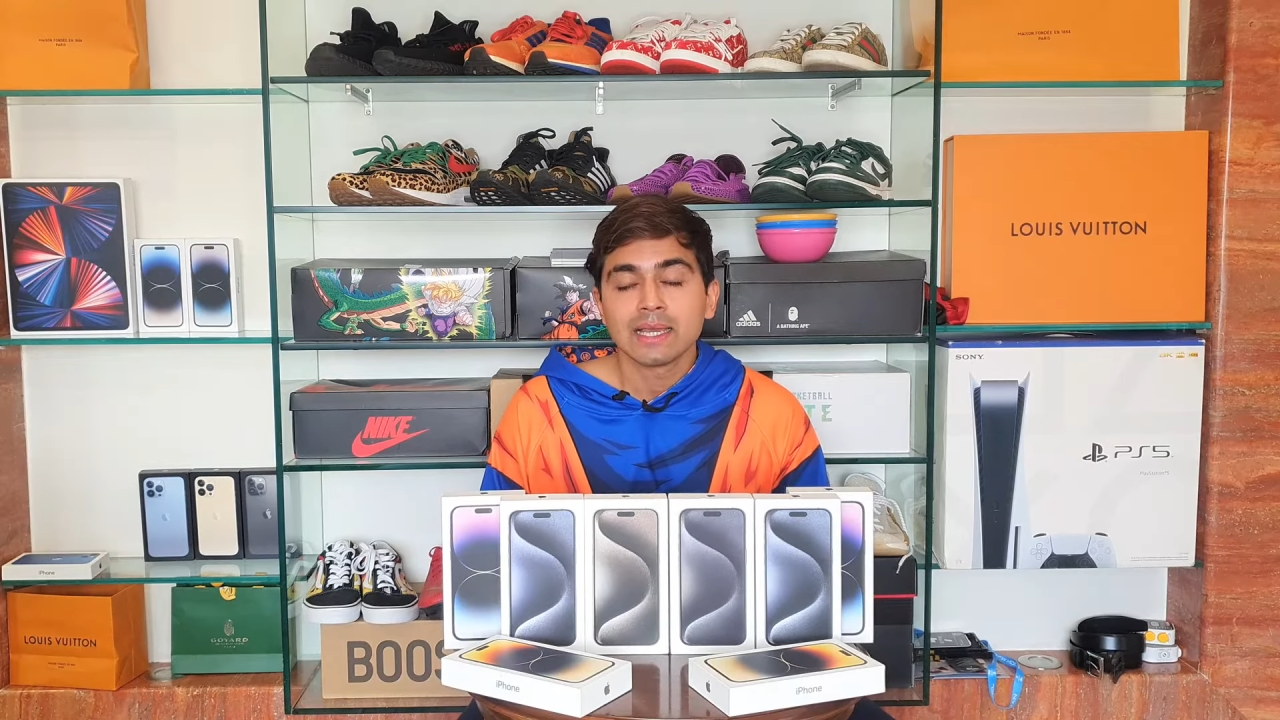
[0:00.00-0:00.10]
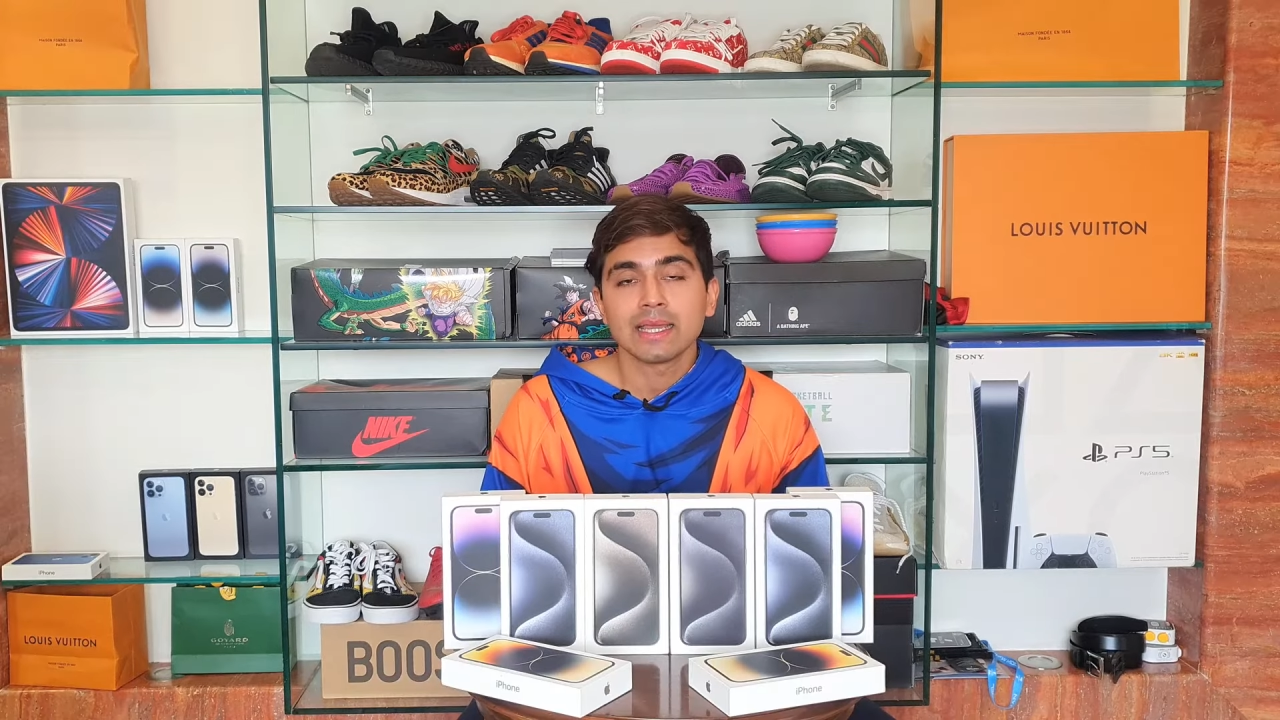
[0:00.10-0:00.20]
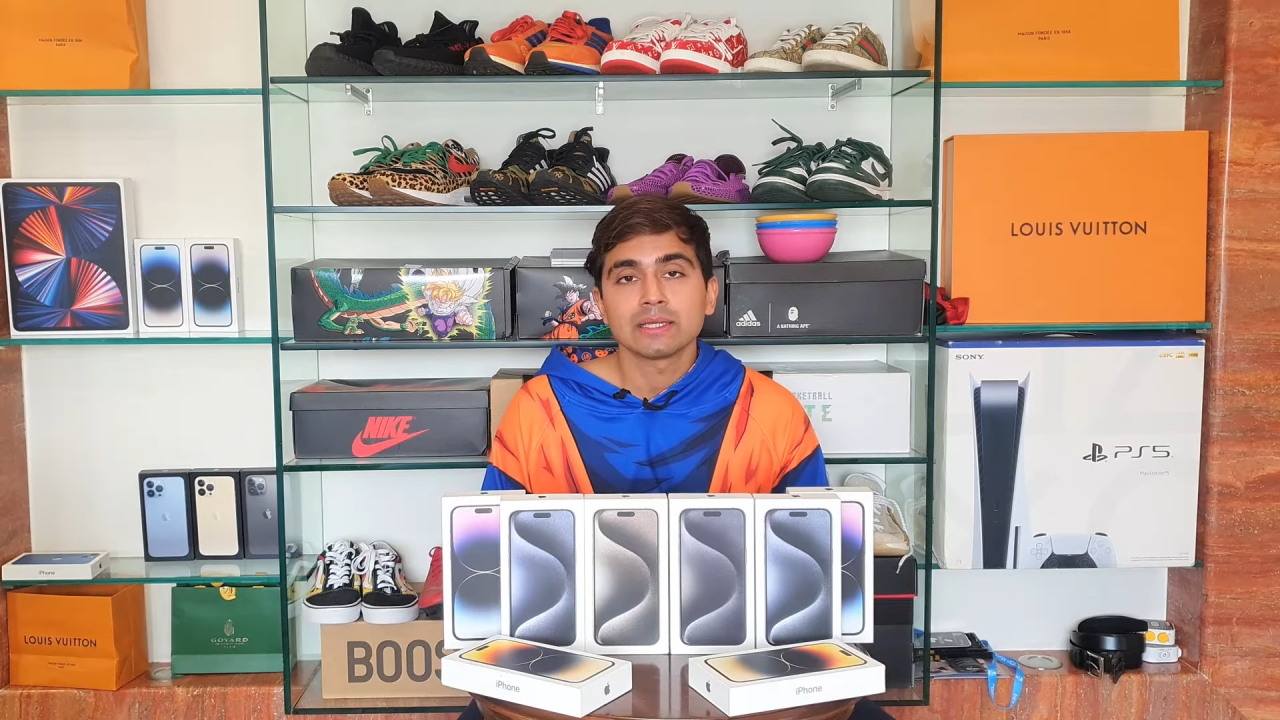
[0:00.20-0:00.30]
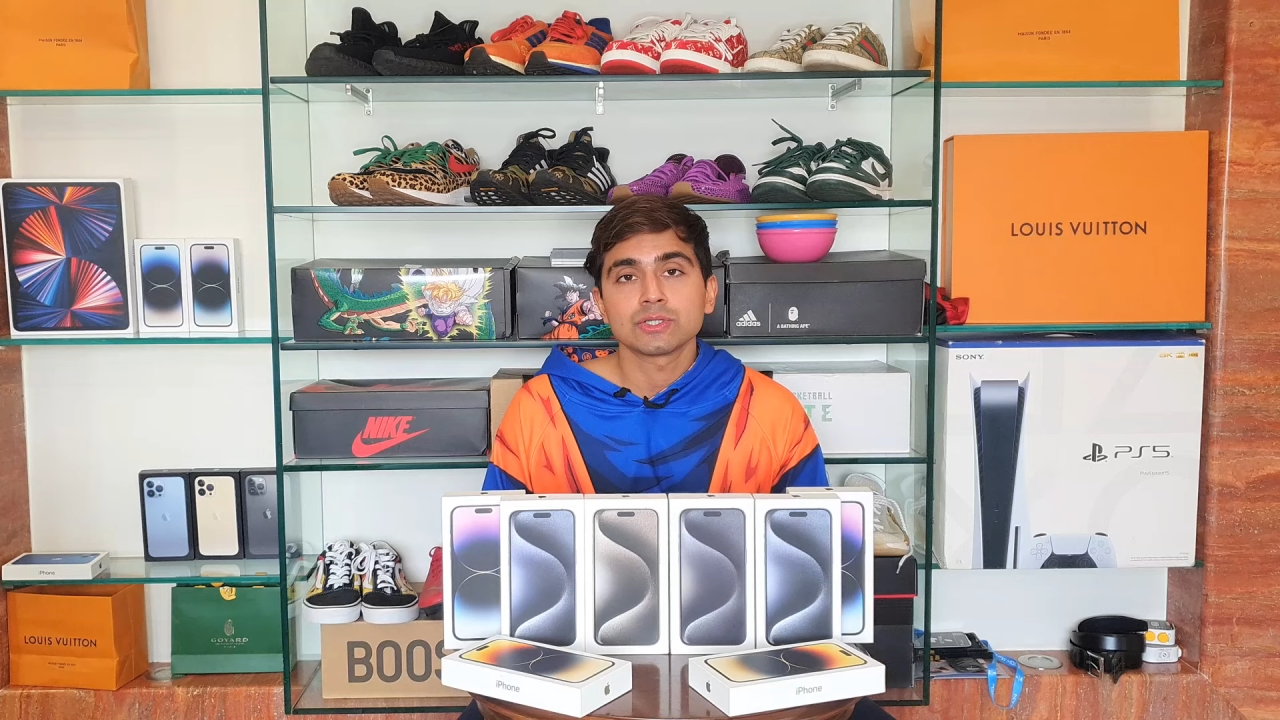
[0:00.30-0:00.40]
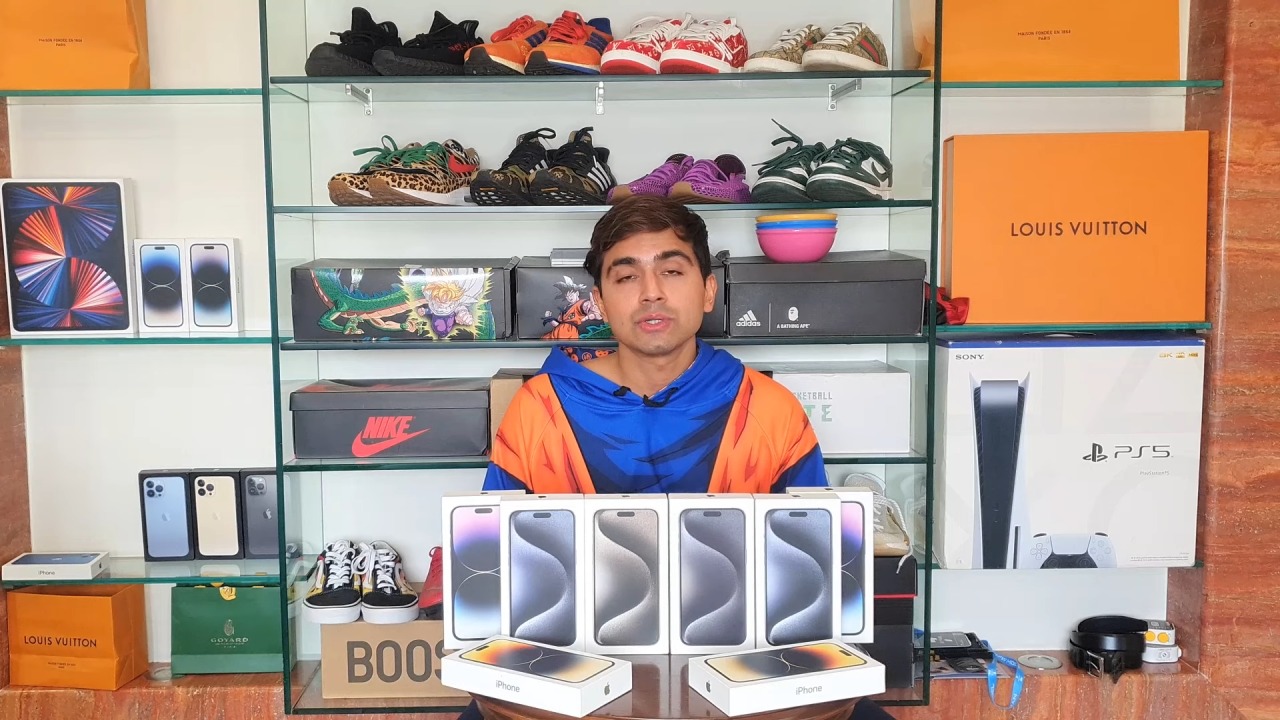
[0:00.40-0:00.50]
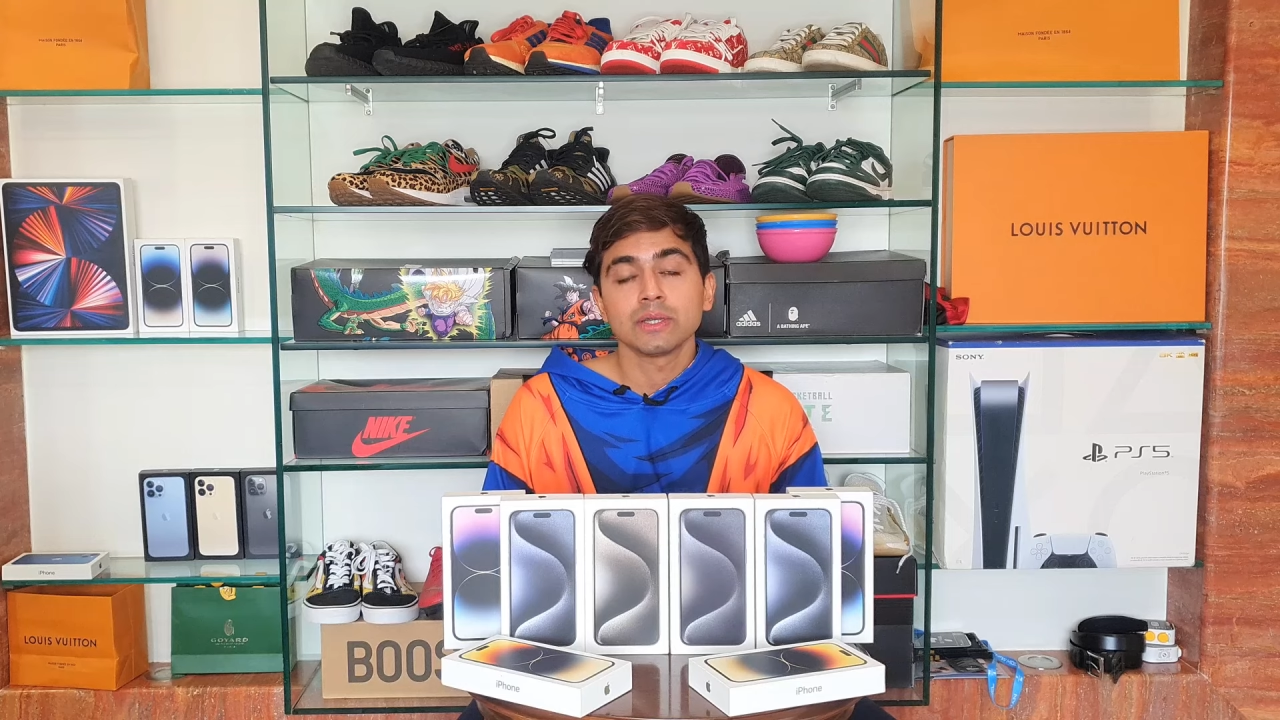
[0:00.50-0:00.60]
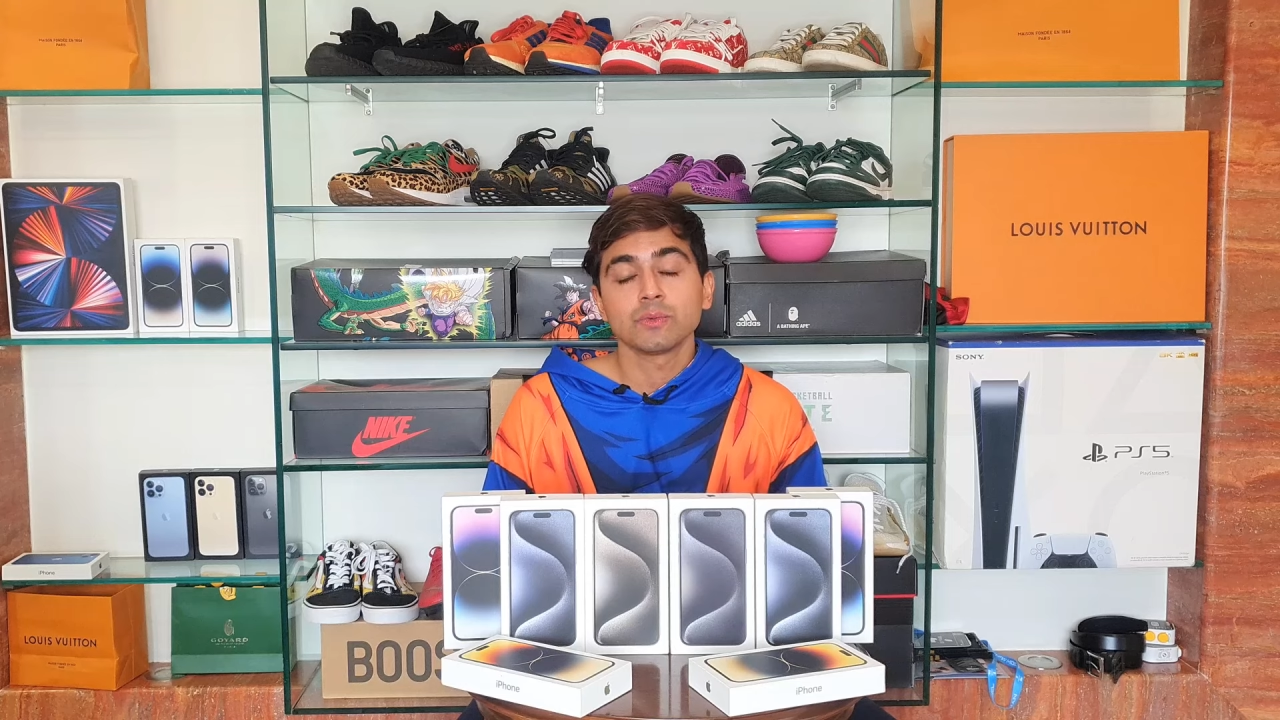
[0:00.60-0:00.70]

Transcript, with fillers: in